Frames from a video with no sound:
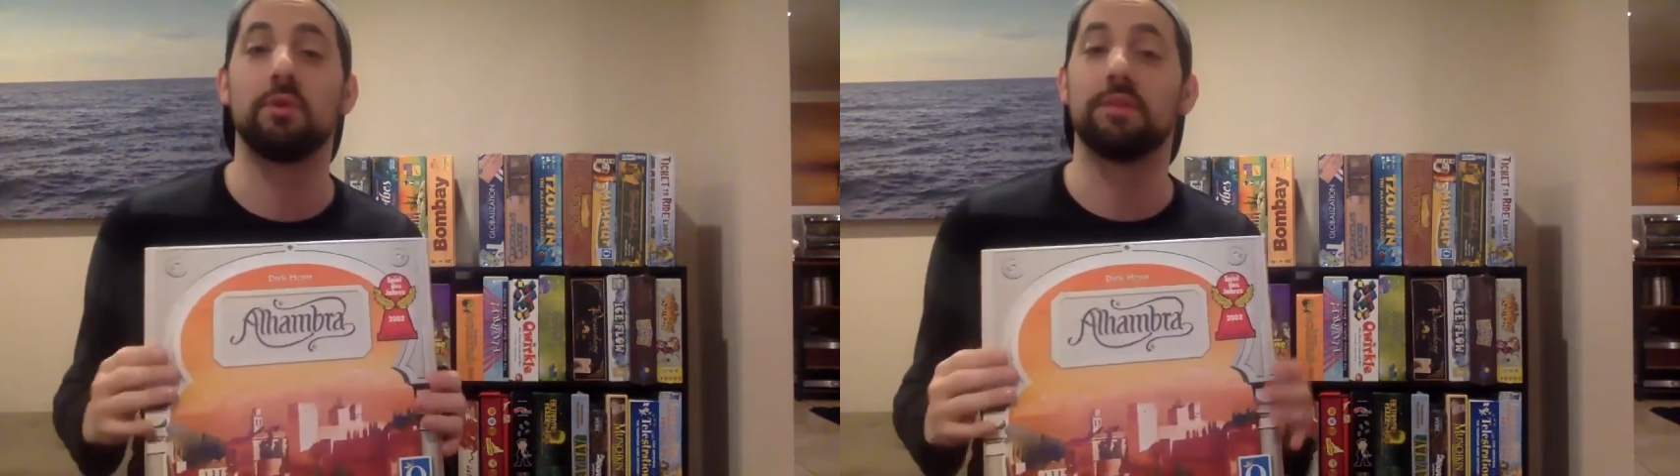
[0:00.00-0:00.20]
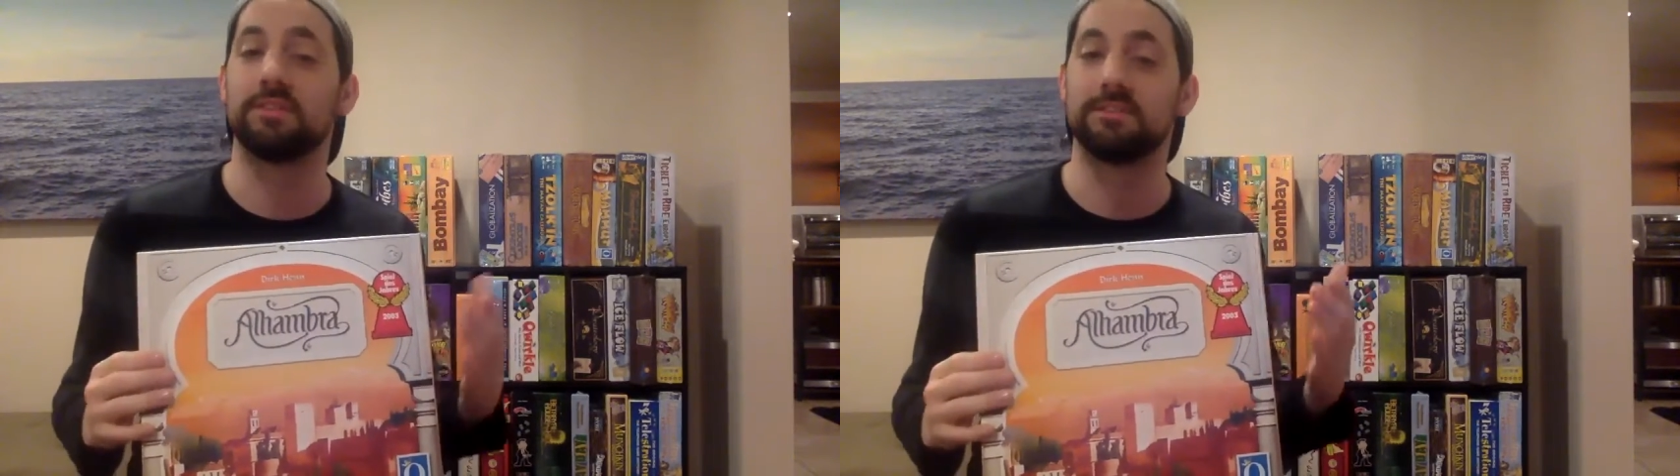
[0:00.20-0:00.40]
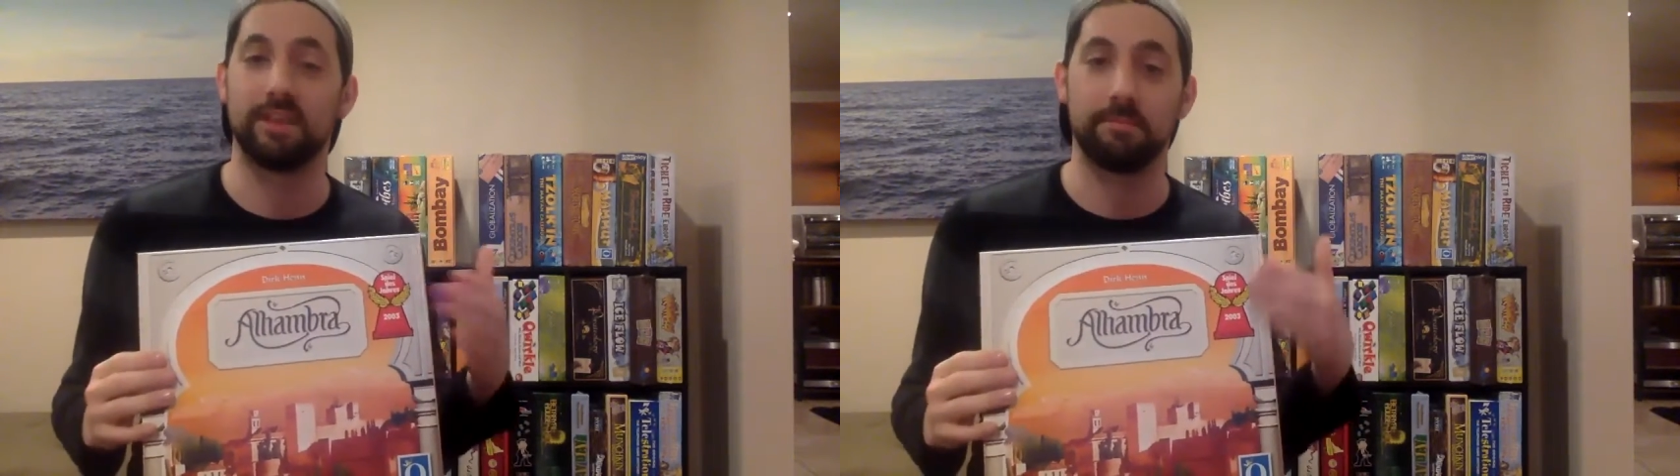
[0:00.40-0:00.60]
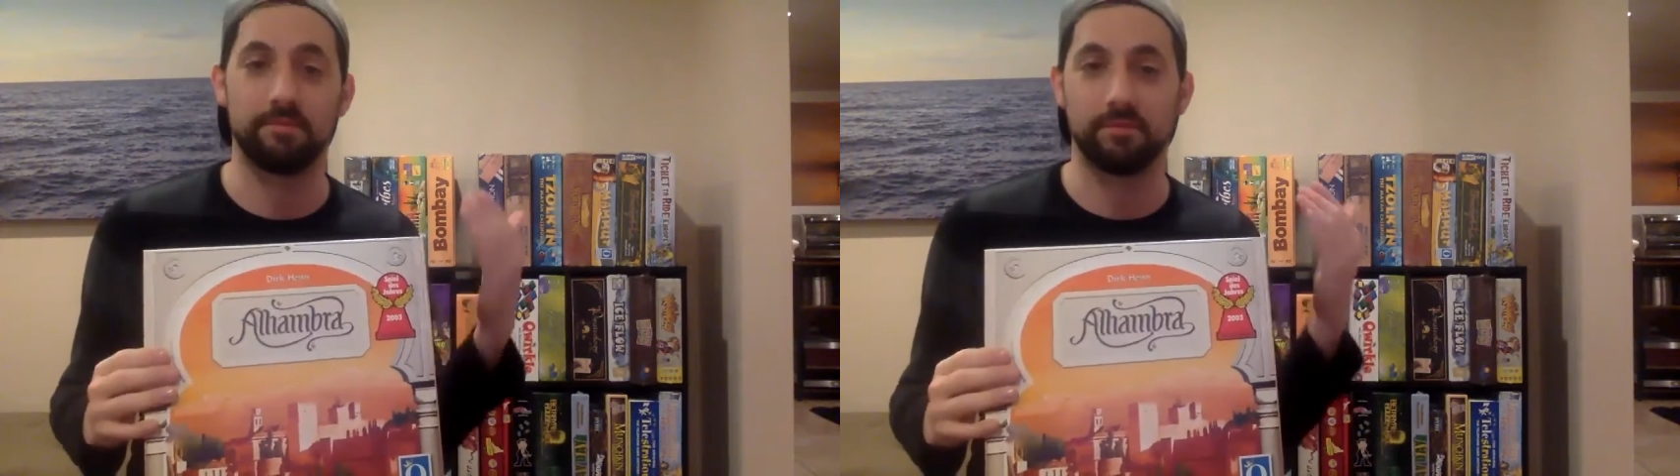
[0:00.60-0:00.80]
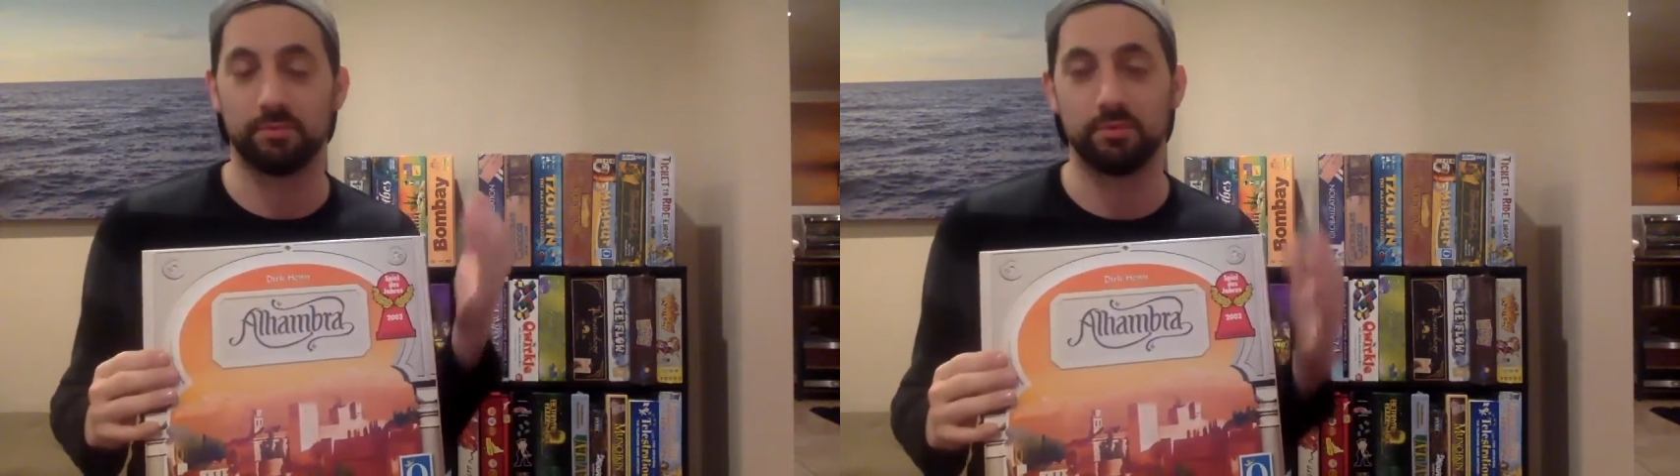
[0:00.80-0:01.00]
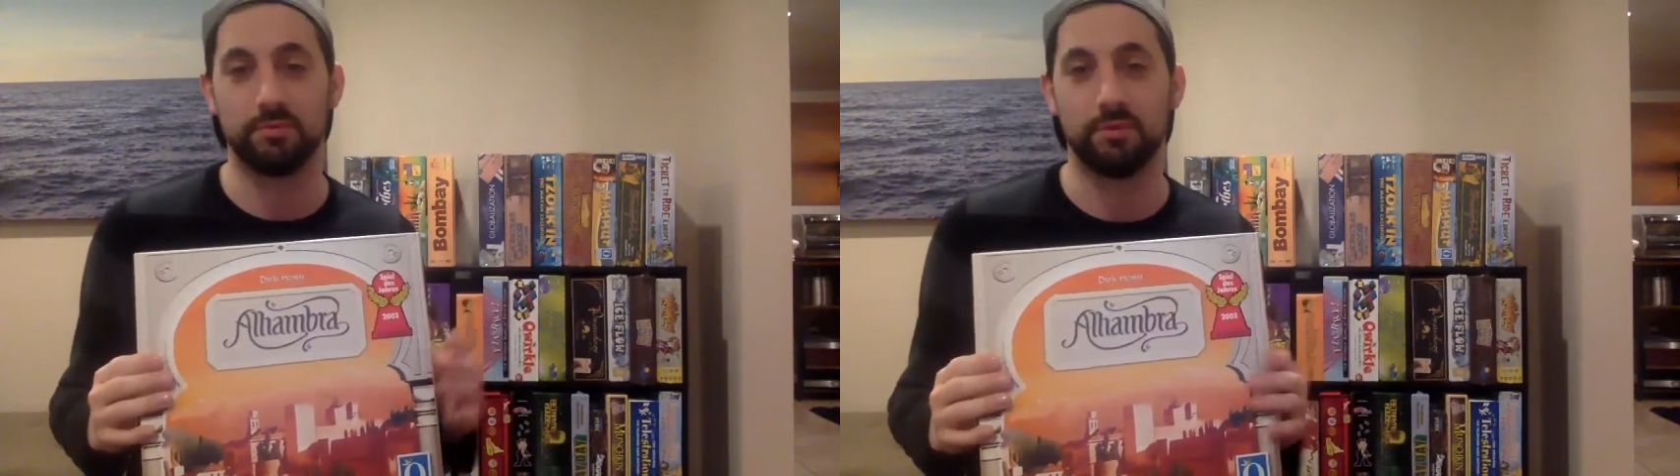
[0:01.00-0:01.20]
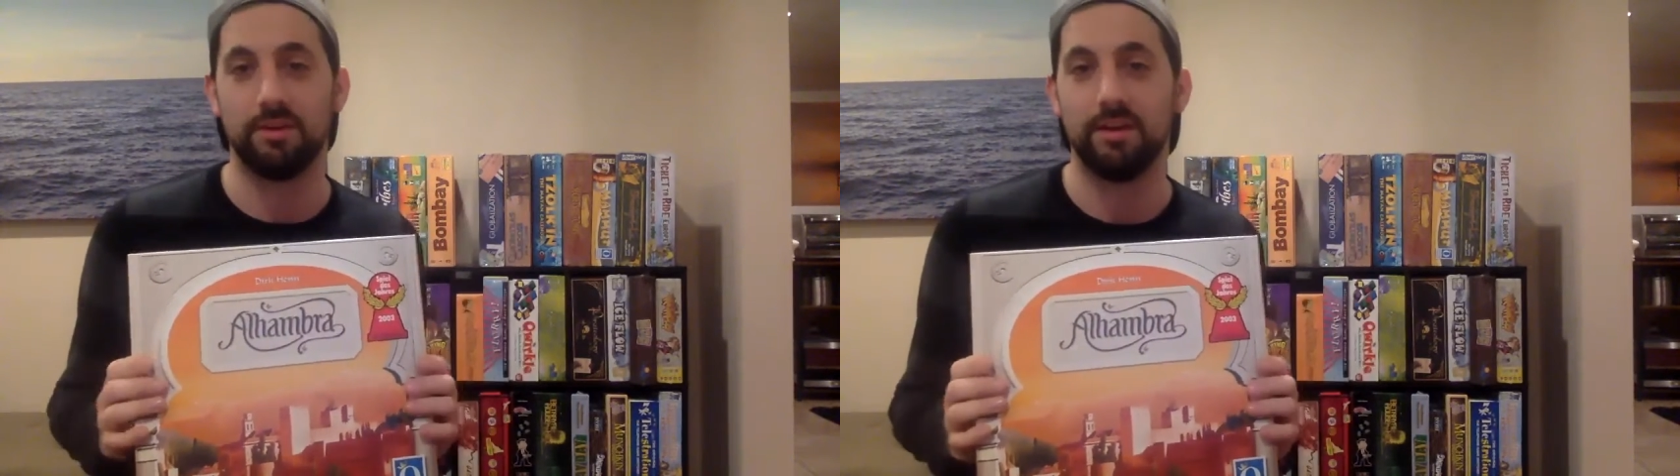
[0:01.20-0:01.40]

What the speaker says: you get the stamp of approval.